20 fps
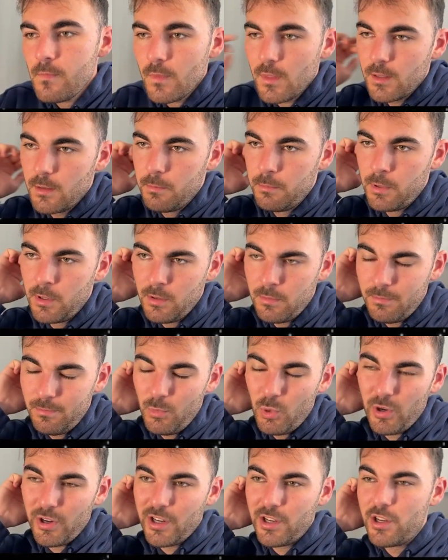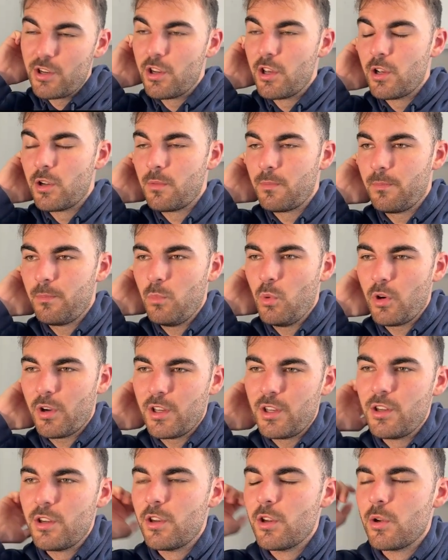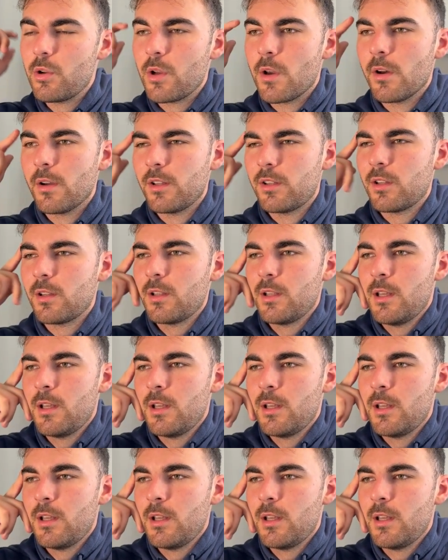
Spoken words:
But what can you do? What can you do, guys?